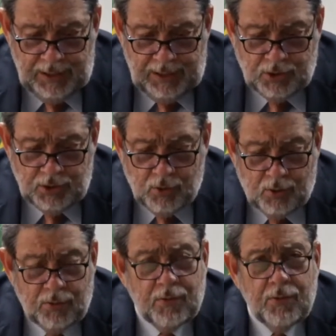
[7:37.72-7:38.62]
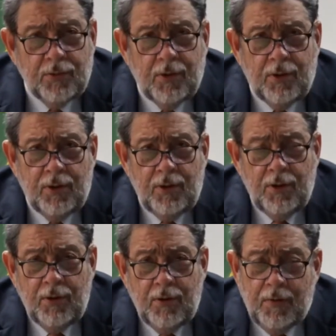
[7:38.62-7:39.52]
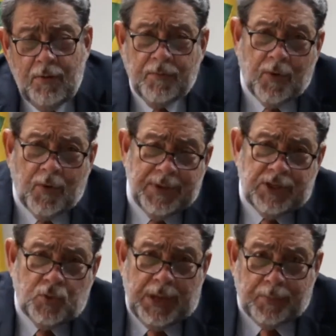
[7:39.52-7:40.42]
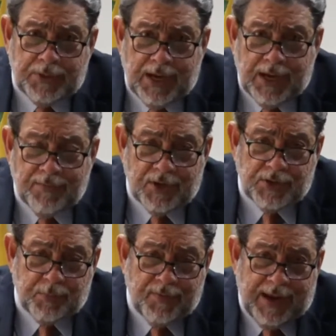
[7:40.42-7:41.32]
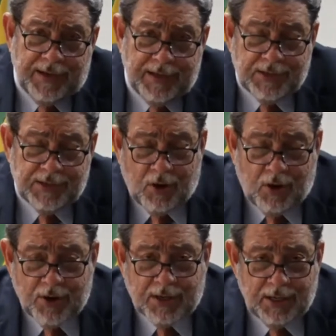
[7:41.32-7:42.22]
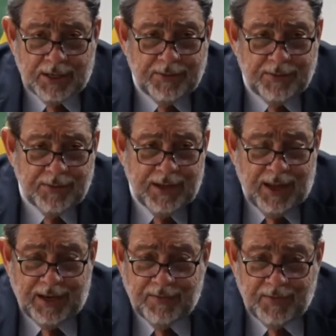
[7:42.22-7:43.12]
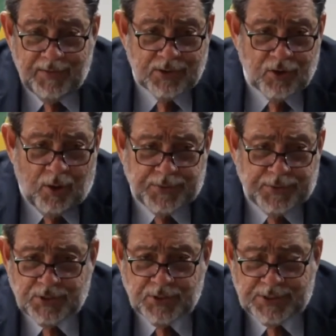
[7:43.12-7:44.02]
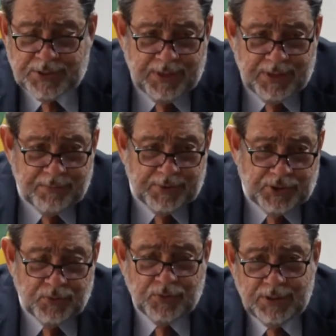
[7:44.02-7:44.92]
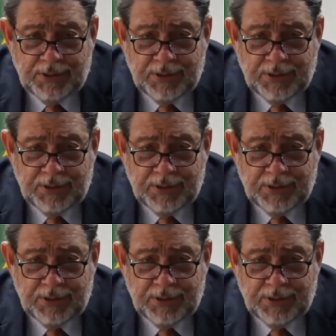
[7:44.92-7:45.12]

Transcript: So, from this sweep, which I've just provided historically, and the various options which had been pursued,